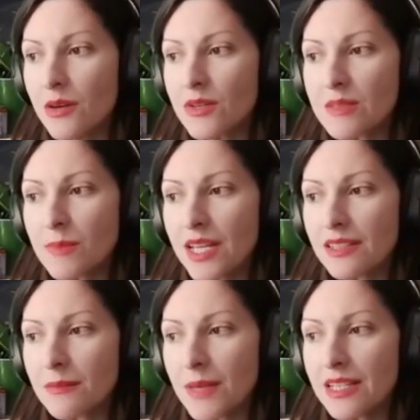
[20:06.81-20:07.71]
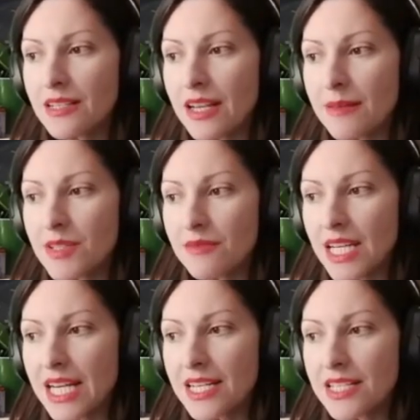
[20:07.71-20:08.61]
now displaying the maiden names
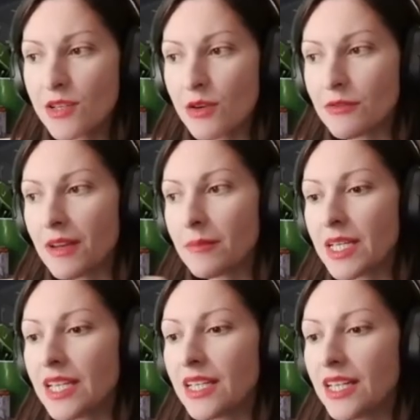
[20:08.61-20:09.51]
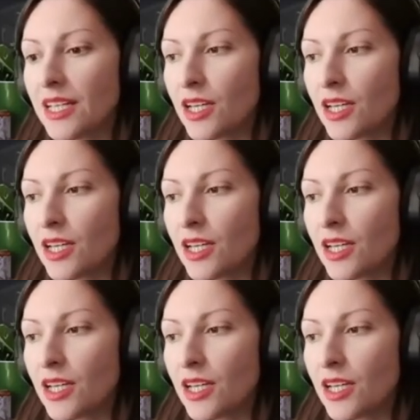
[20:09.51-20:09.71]
of the ladies in your family,